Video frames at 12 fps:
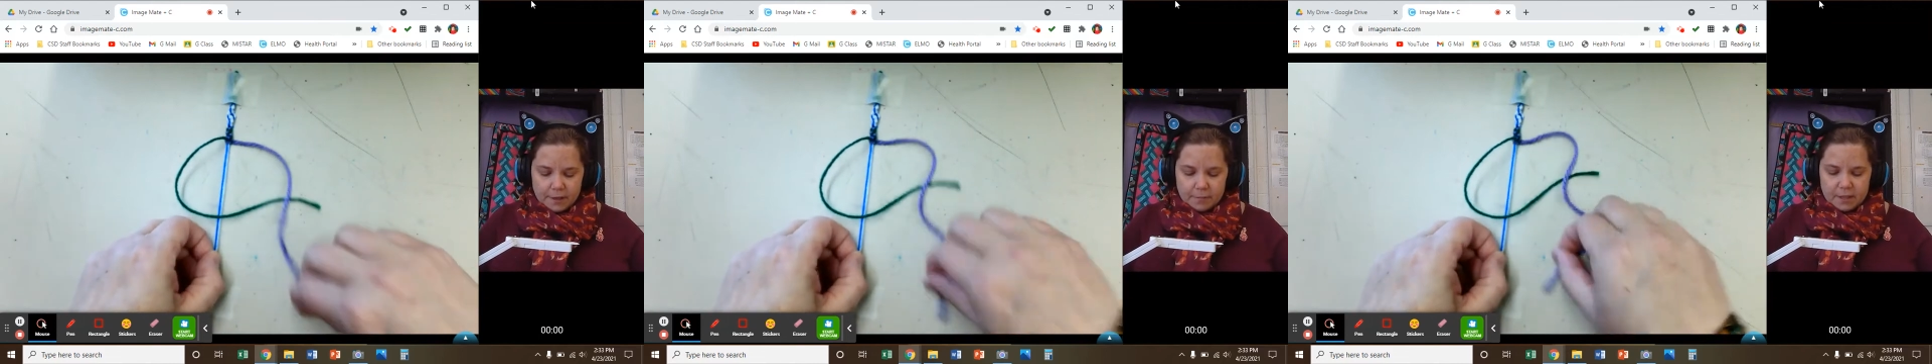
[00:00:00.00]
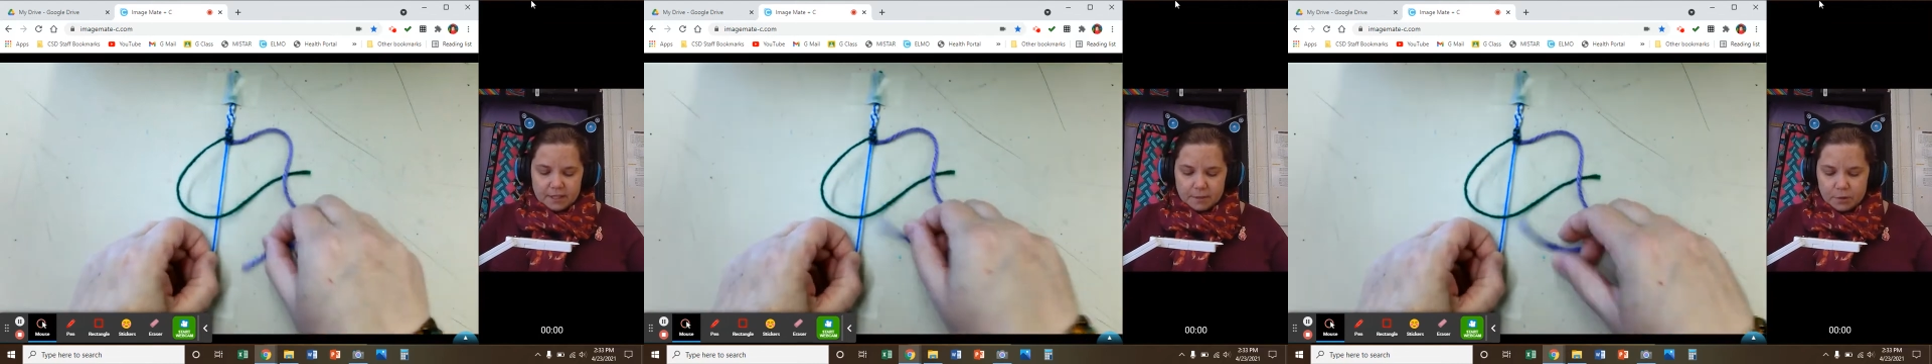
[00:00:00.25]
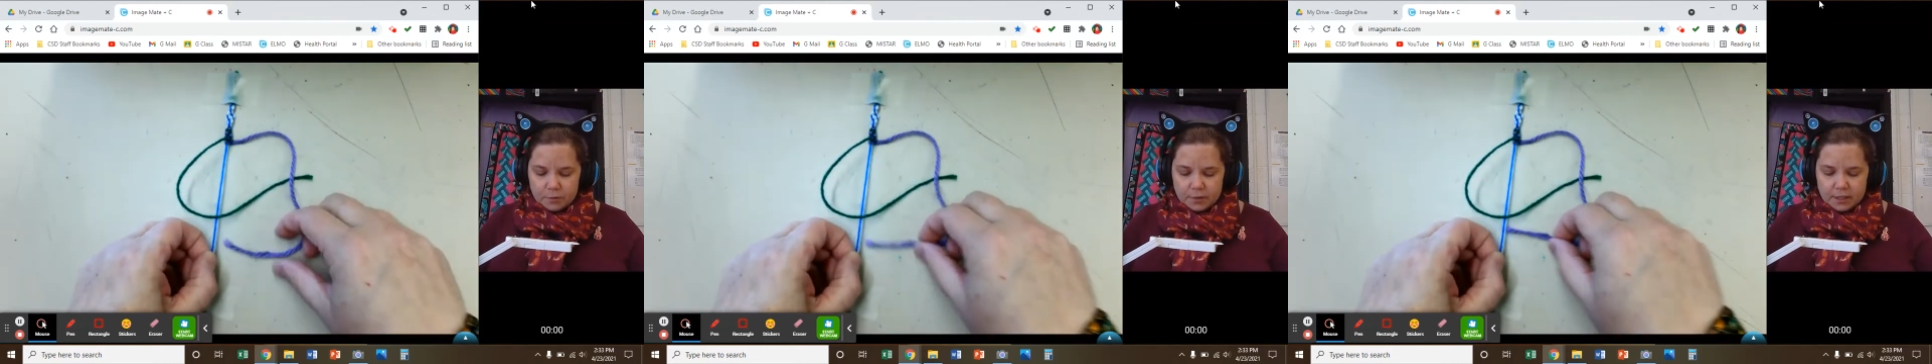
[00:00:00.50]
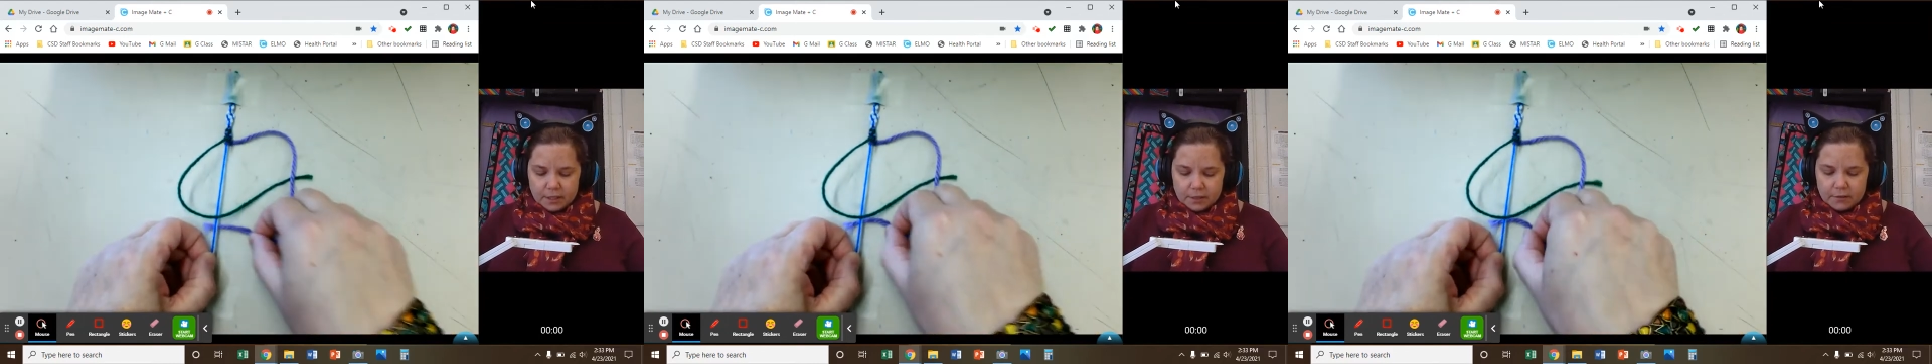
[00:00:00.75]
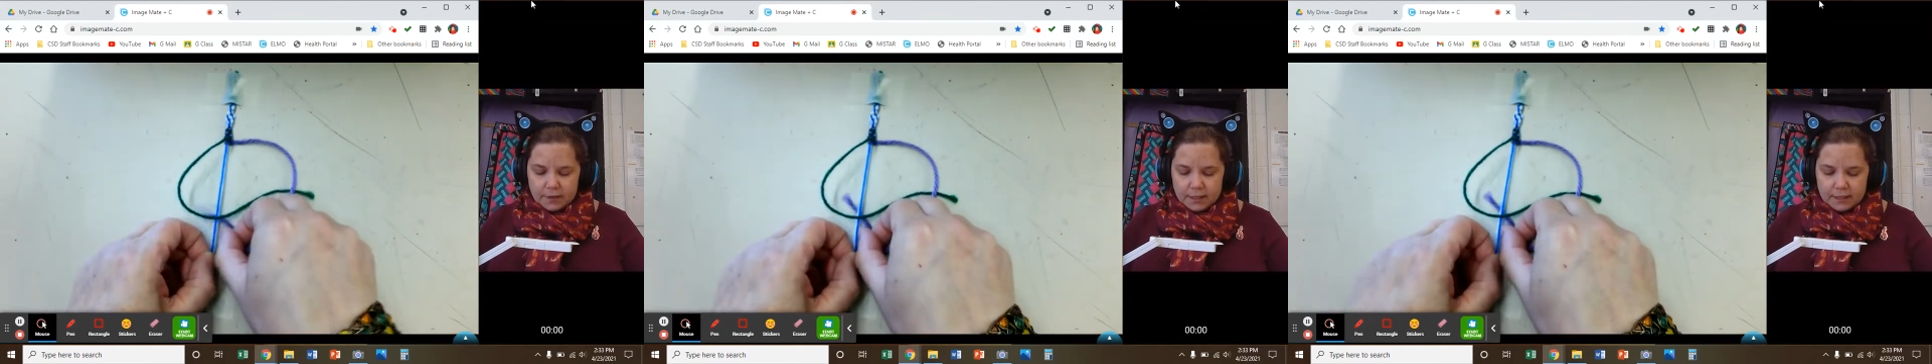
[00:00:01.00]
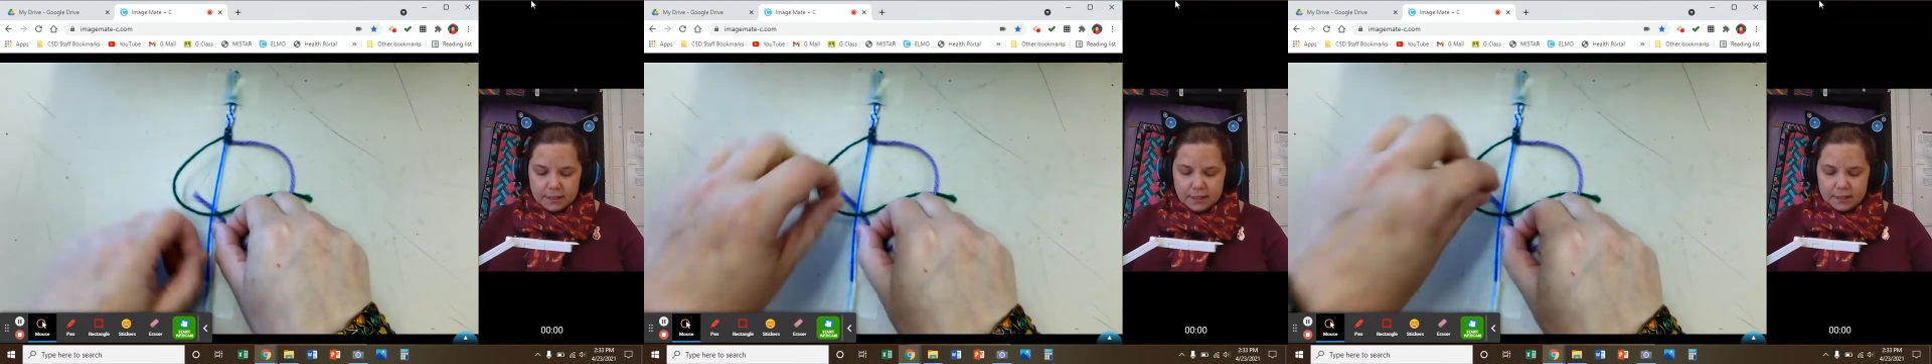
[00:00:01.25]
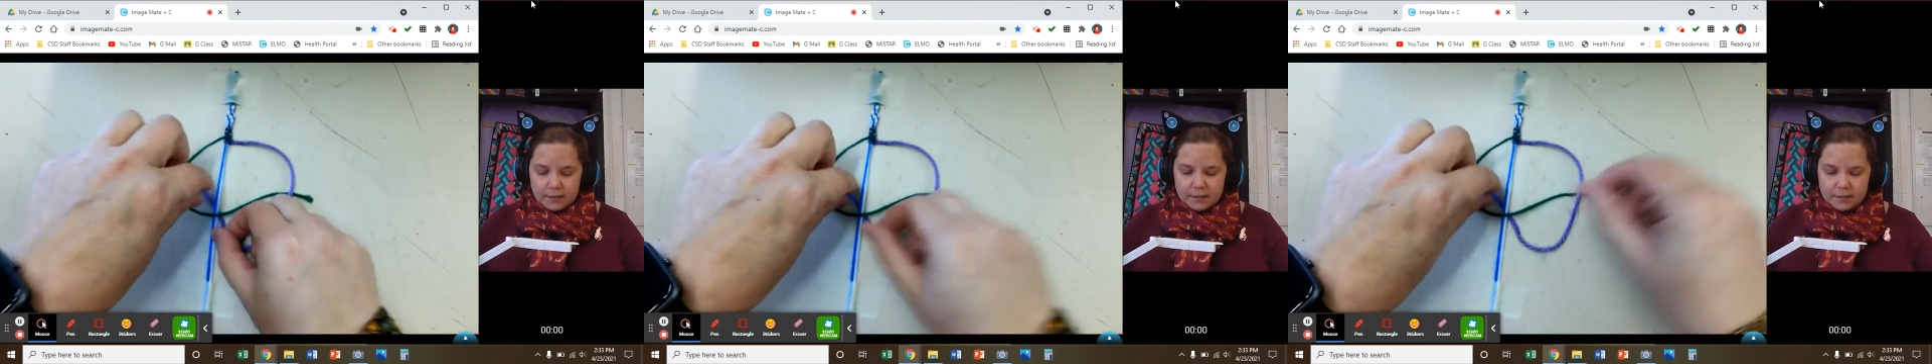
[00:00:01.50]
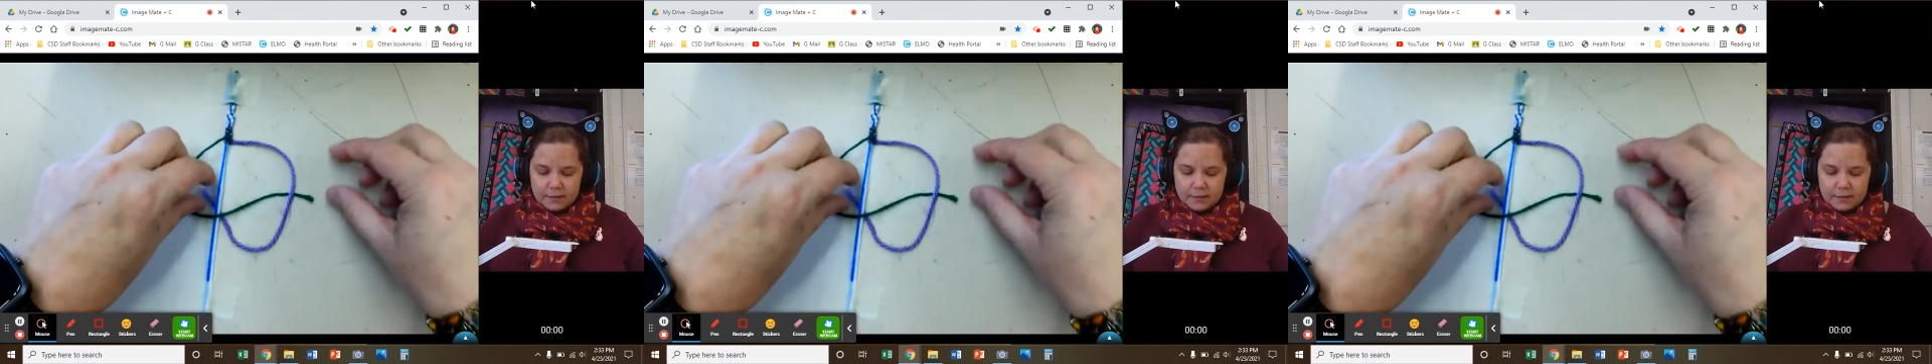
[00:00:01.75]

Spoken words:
That means I'm doing it correctly.